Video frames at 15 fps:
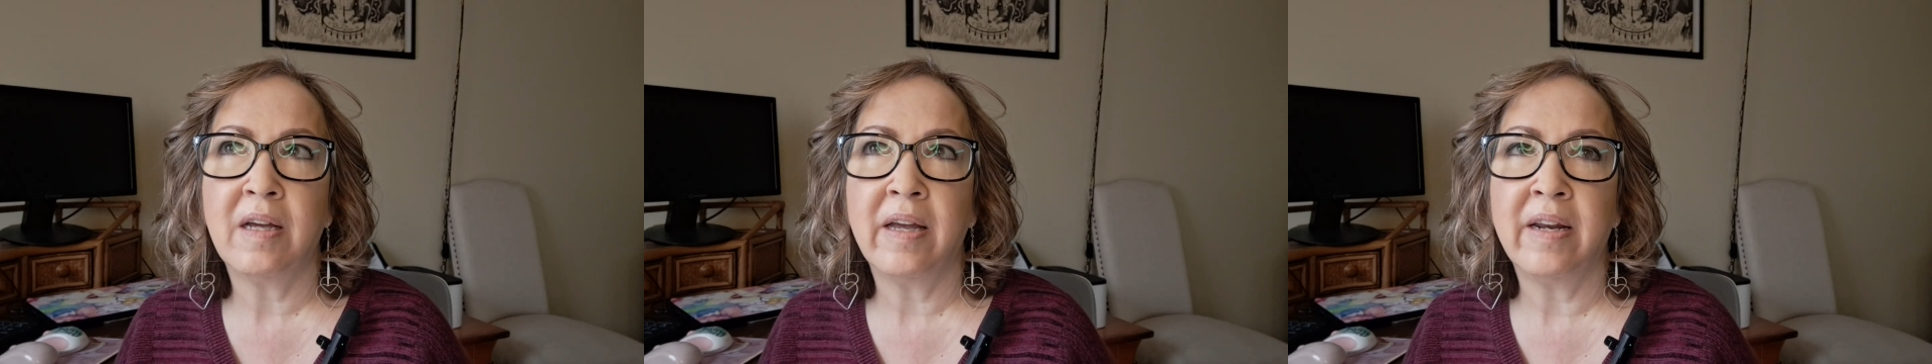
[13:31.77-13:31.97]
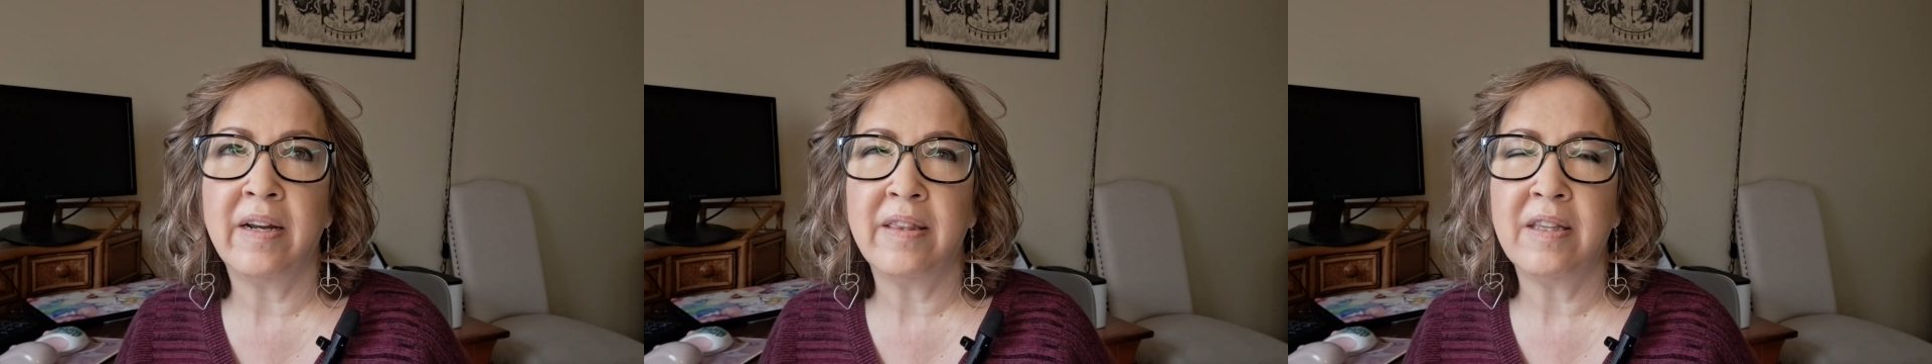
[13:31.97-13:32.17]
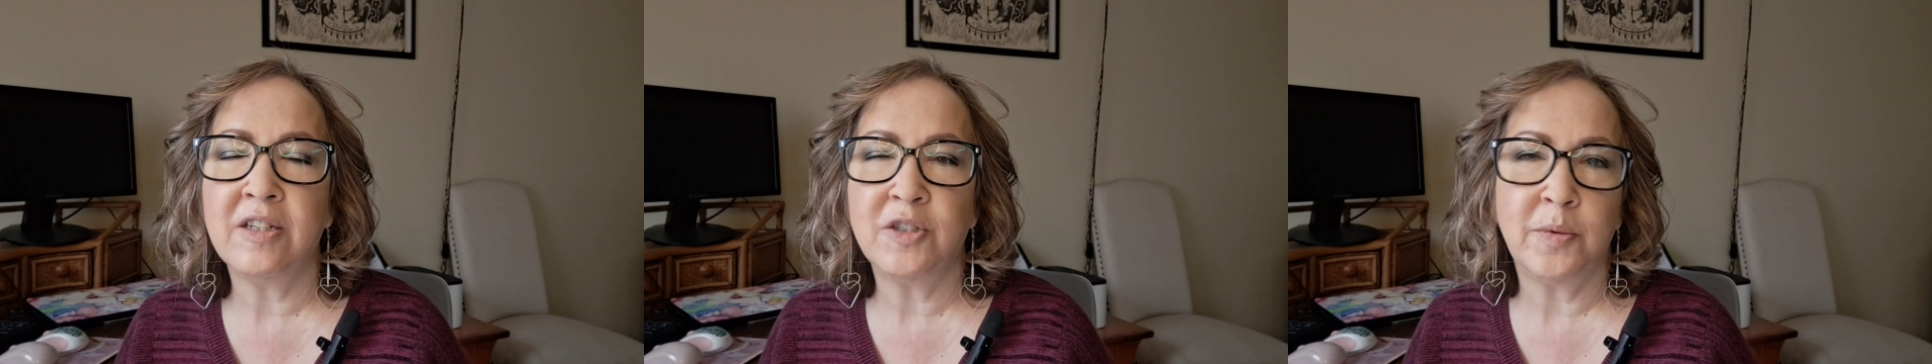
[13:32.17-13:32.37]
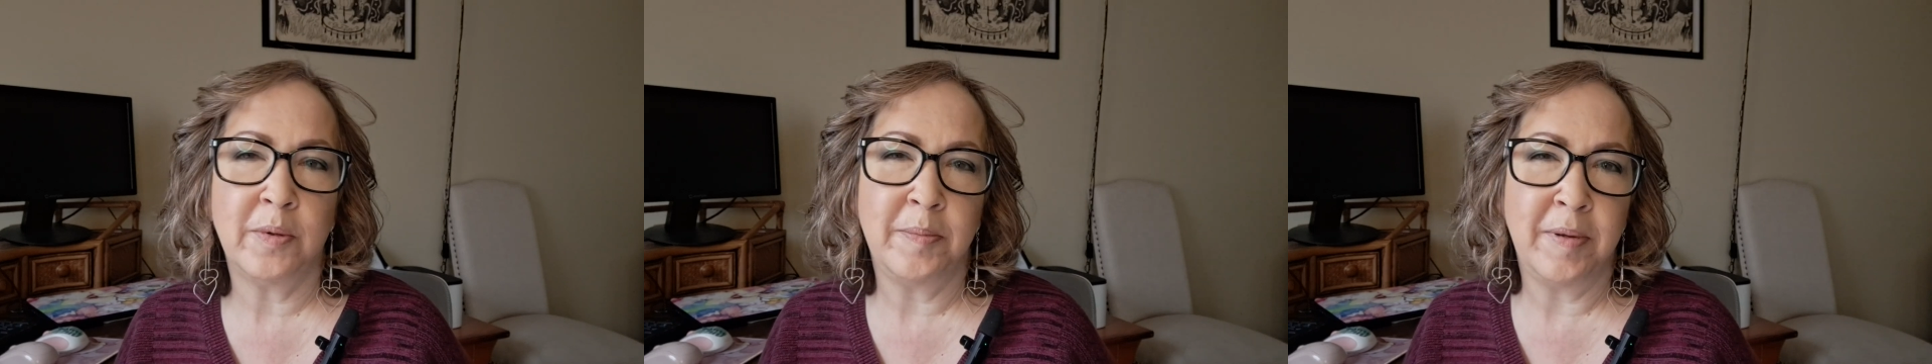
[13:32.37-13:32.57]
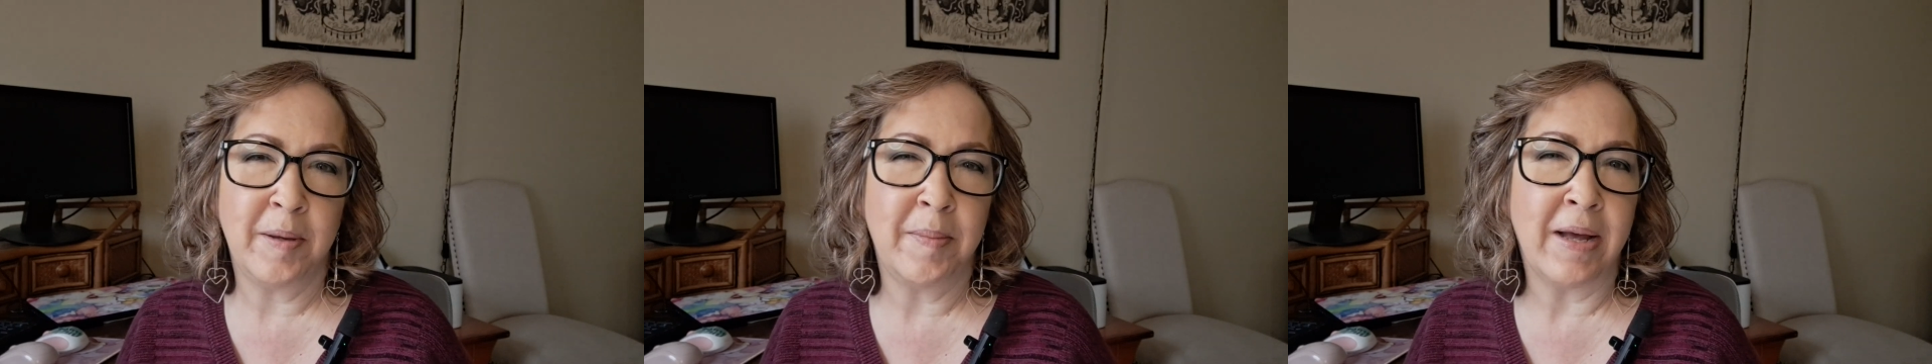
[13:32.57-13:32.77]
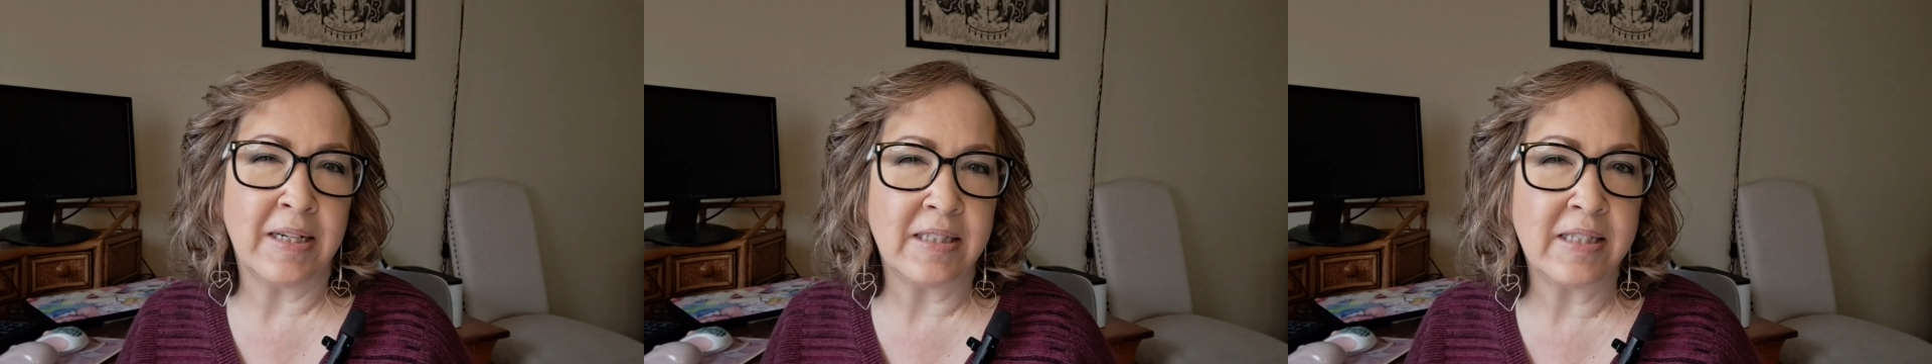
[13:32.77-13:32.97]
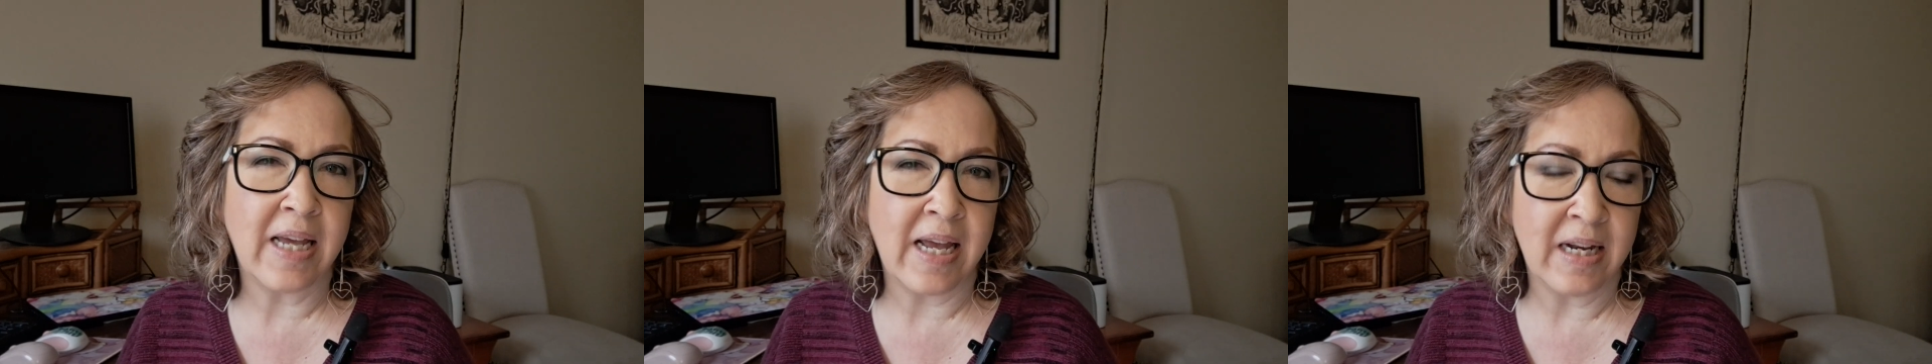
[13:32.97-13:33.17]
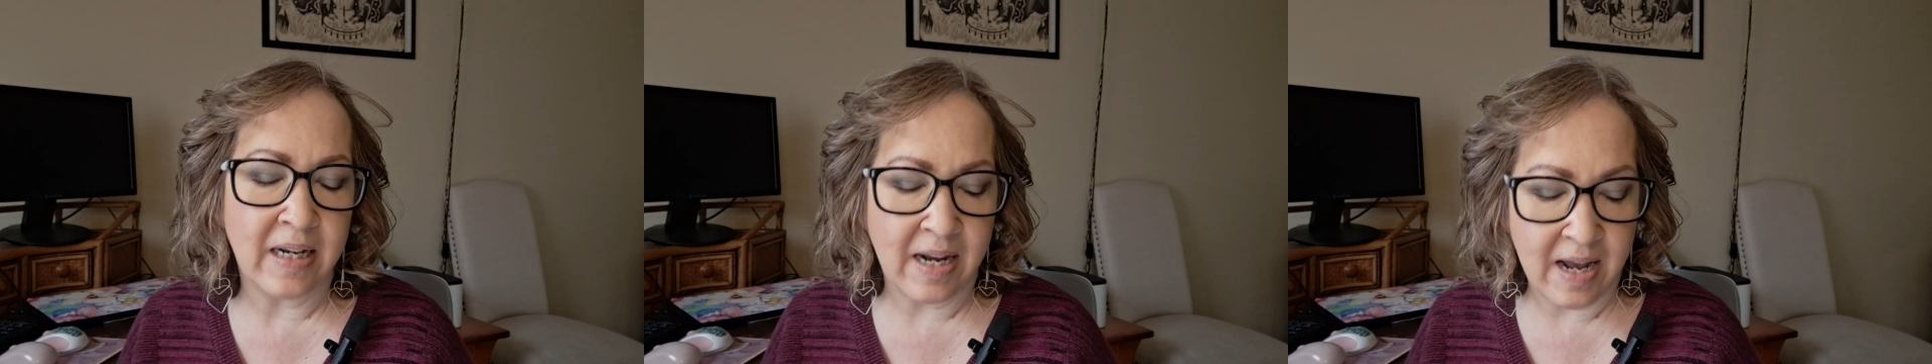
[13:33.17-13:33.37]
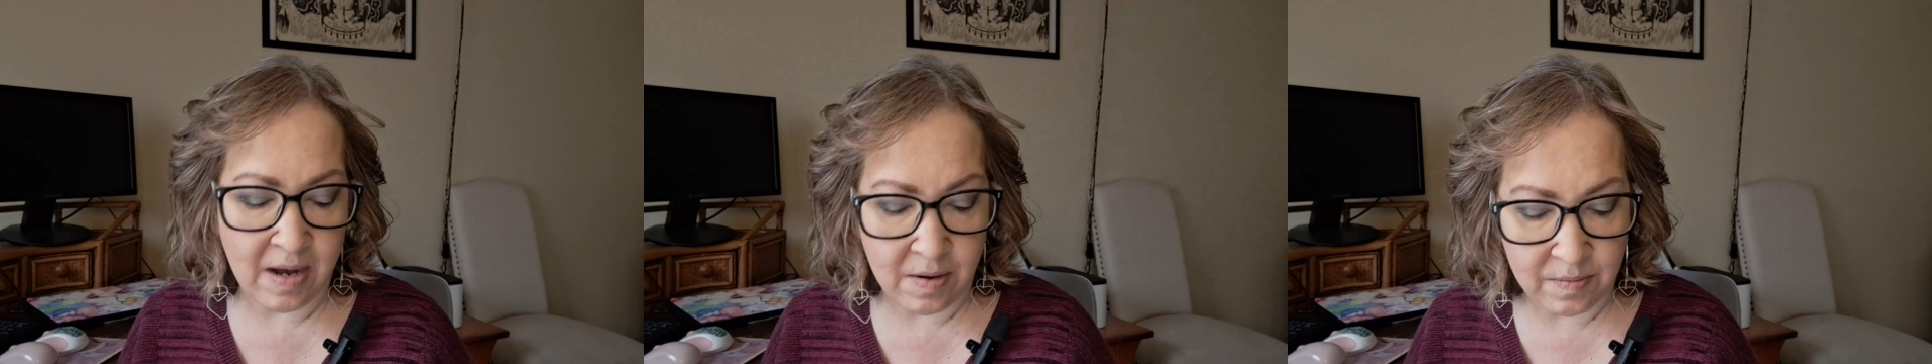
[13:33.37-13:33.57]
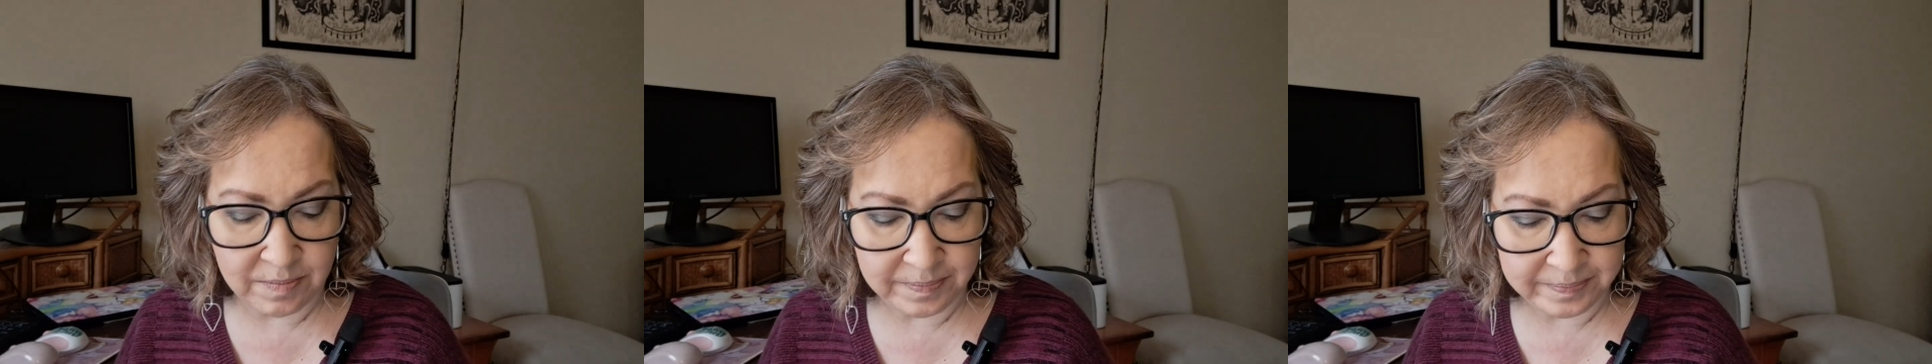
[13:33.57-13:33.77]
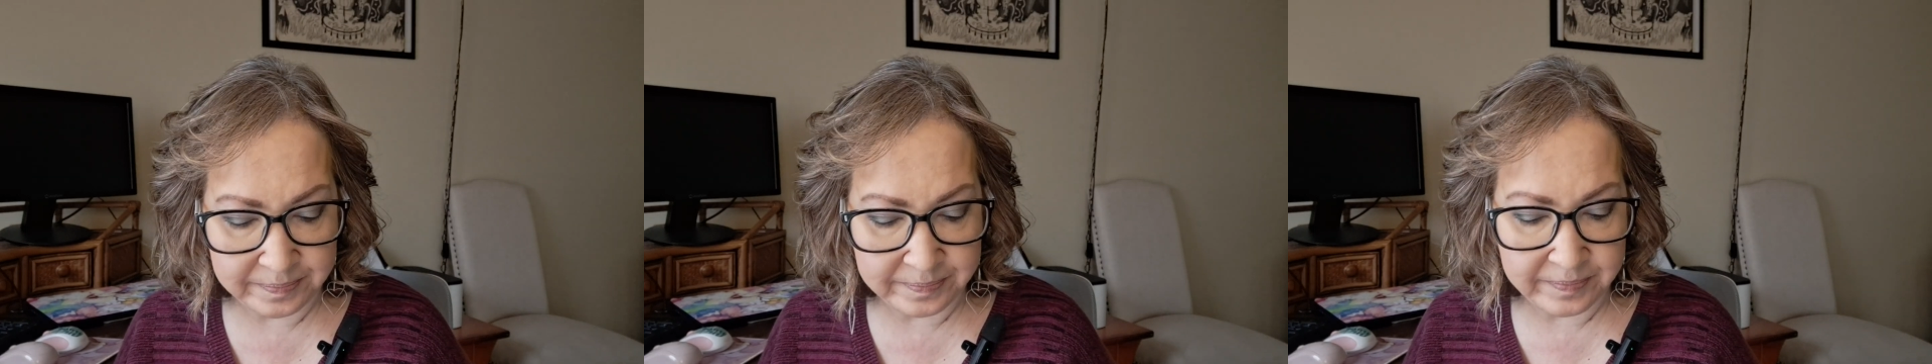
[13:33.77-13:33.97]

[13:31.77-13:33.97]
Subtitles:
And I think she would be about 10 now.